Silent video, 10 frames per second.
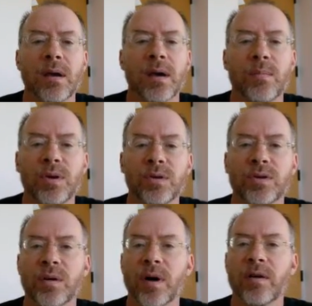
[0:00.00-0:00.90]
I'm
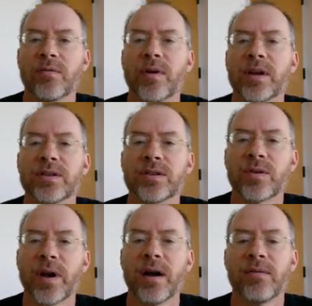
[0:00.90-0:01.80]
using my friend's
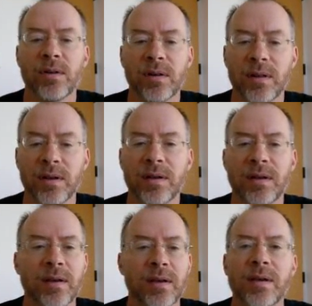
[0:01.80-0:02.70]
travel
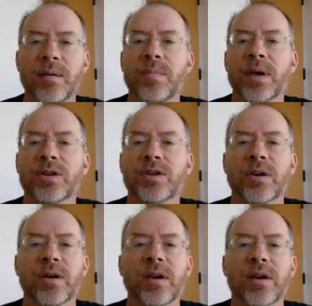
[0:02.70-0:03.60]

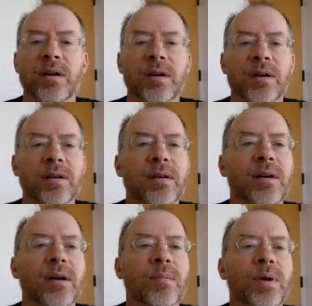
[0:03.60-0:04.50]
picture here
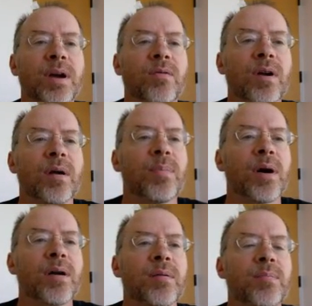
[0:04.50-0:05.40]
to cover up part of the